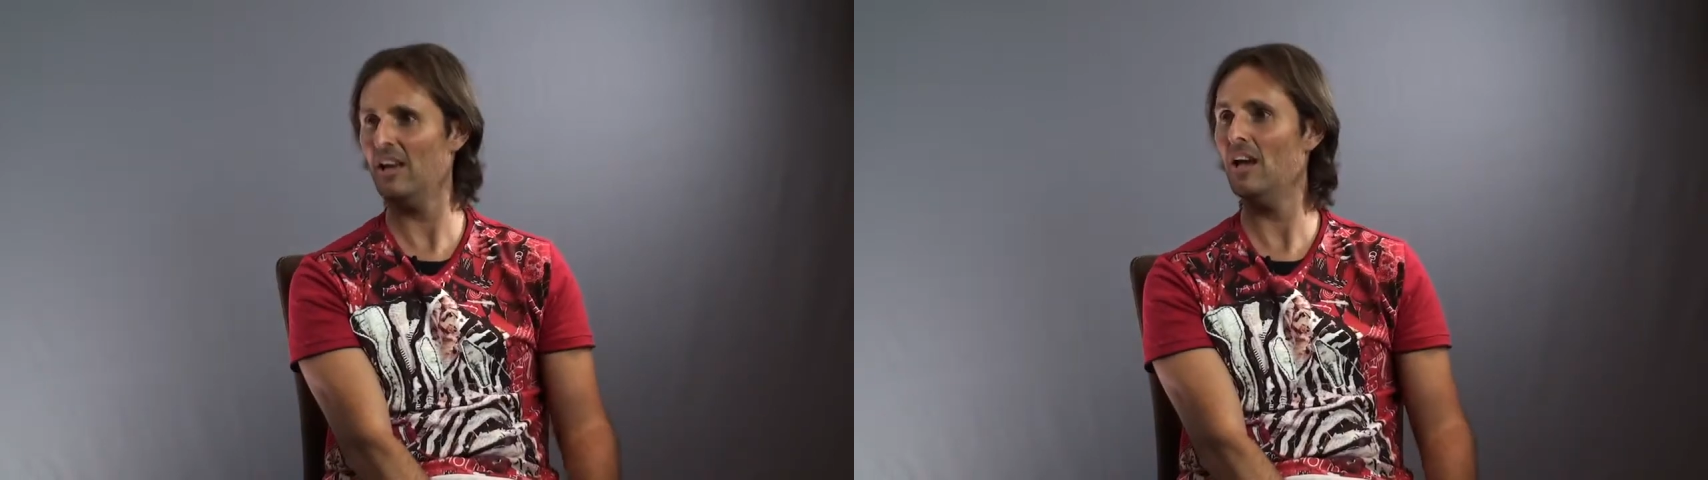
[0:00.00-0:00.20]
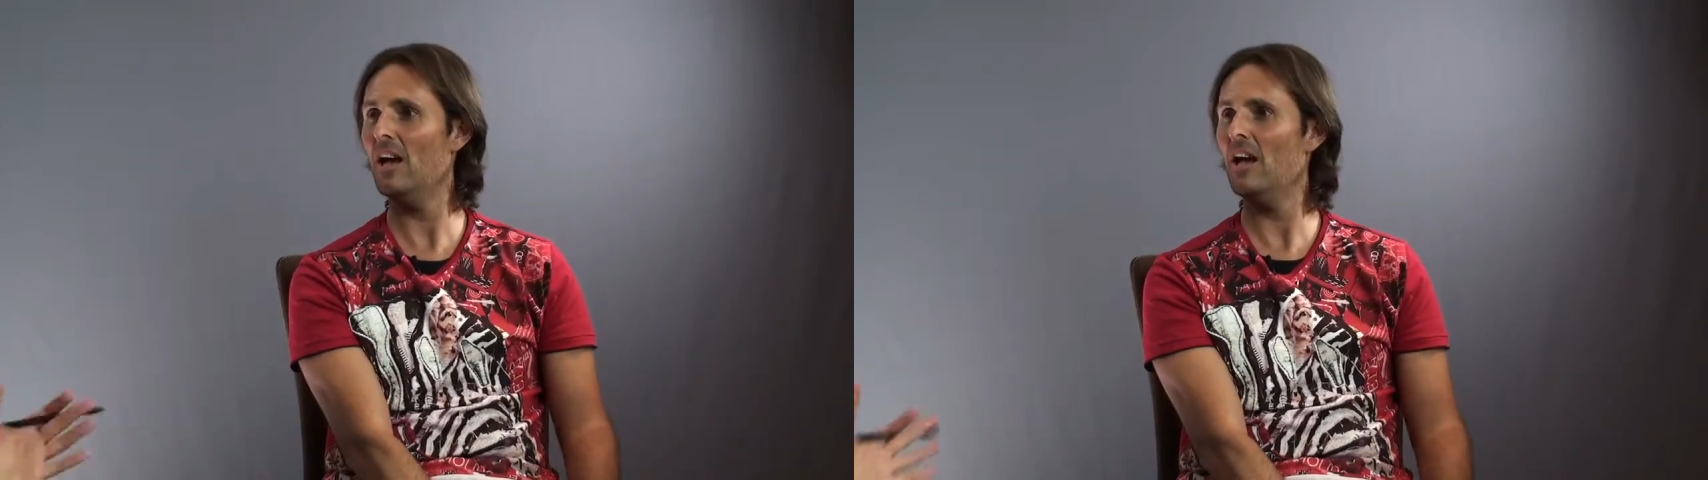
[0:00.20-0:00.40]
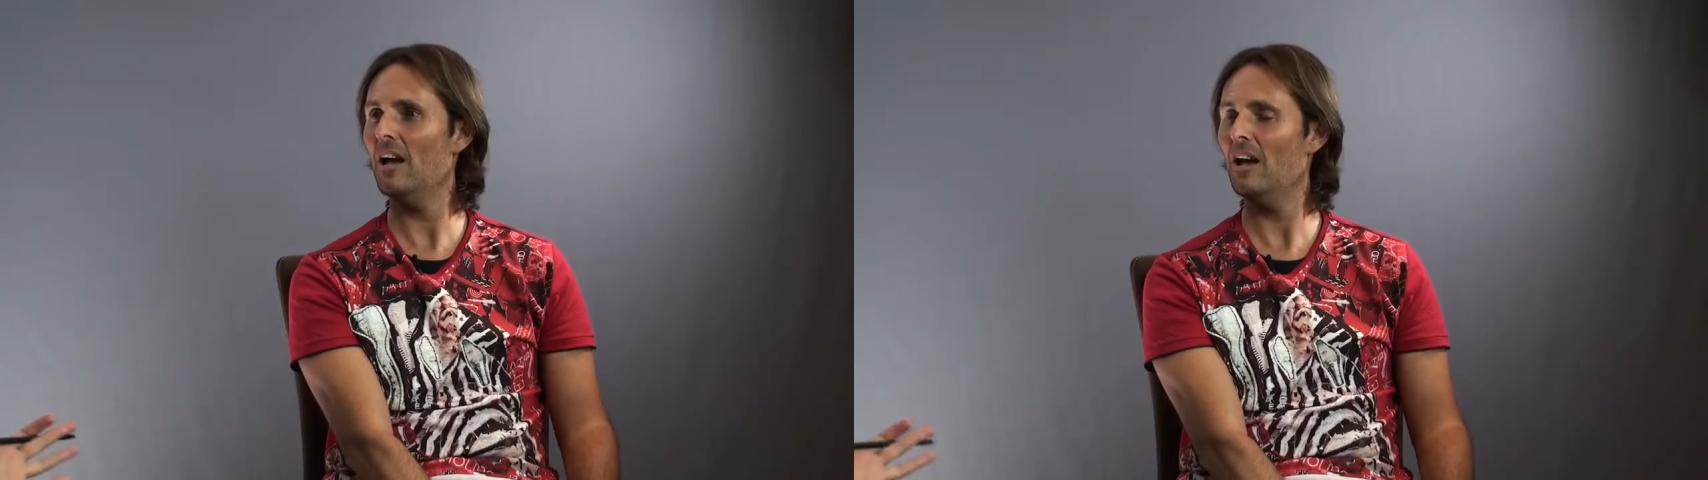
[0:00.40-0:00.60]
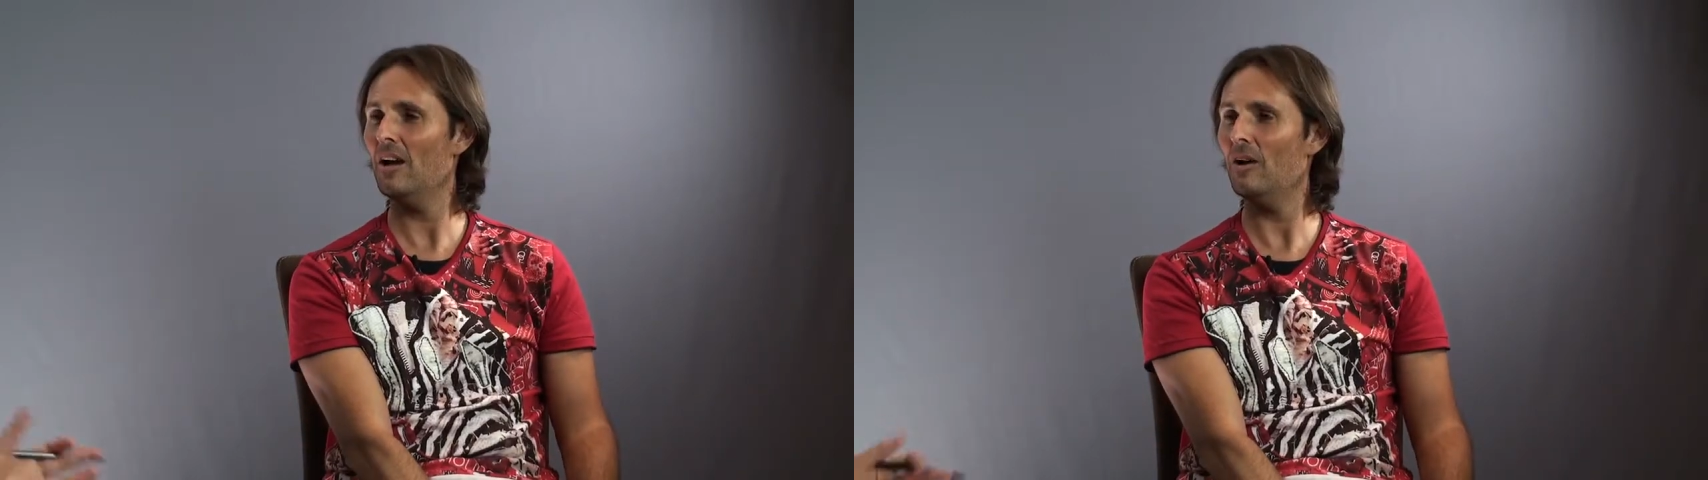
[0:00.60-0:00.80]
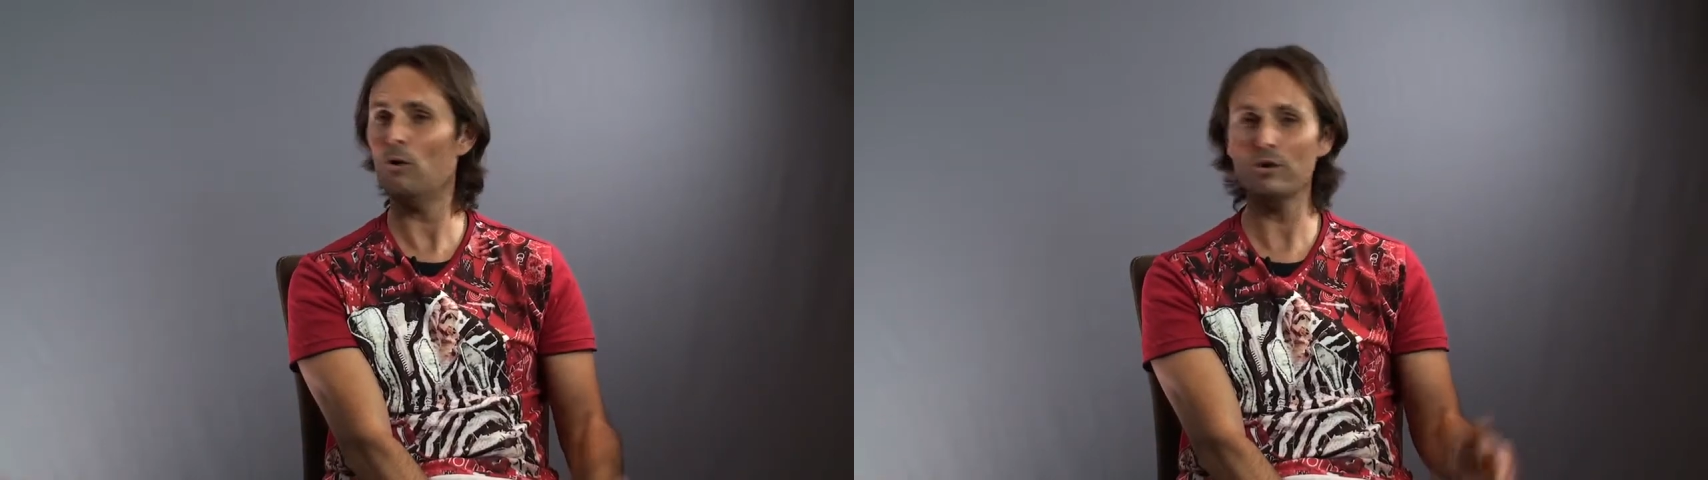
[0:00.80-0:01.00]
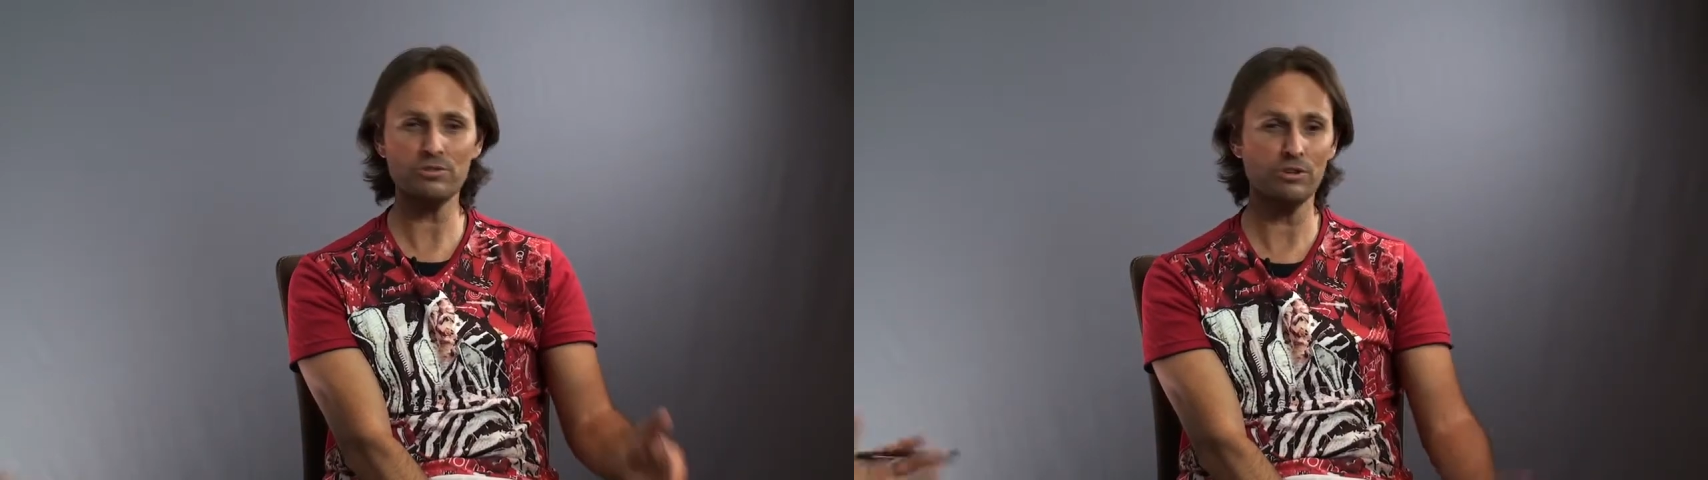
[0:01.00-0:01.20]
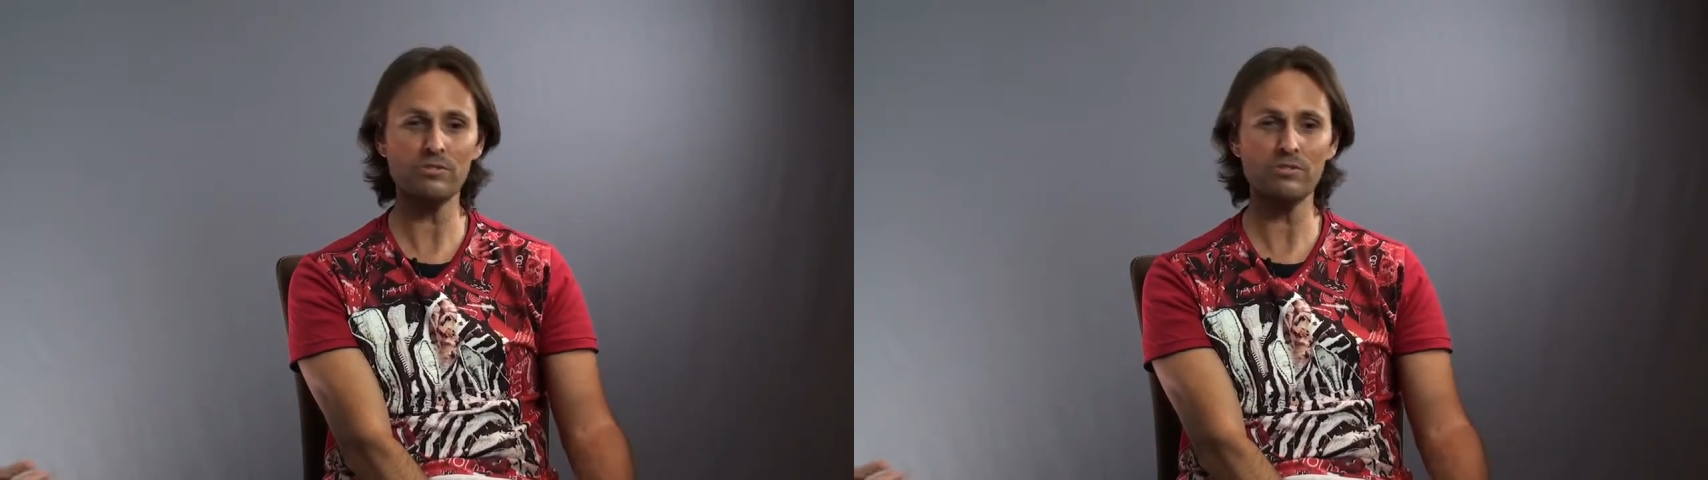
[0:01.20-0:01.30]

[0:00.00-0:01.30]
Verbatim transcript: or truth, or truth,